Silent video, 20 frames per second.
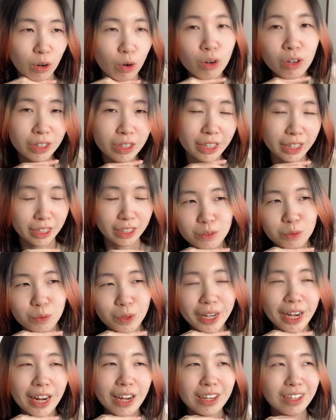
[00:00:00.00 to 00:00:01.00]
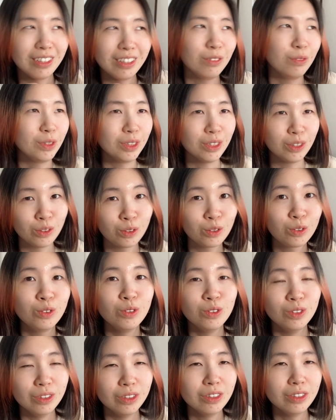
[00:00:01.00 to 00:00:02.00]
Or like when I was in
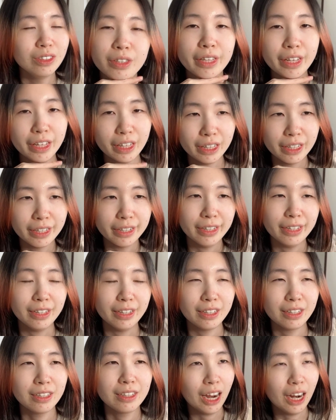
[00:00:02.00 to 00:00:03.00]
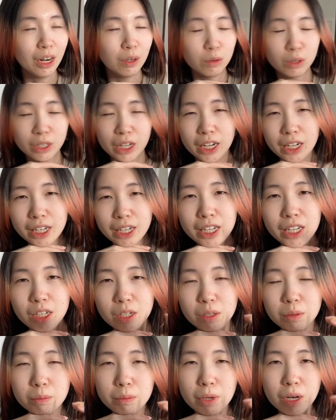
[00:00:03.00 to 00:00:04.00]
school, then like I will kind of
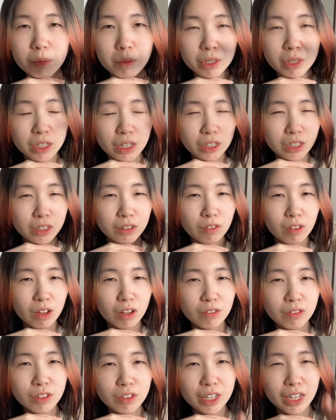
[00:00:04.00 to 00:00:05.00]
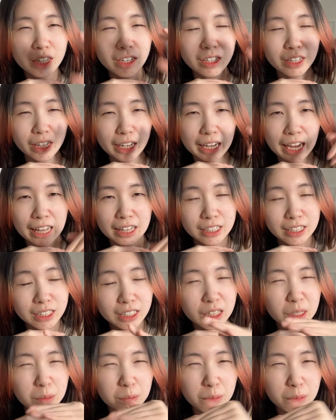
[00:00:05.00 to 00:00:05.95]
keep my productive level kind of like at least in the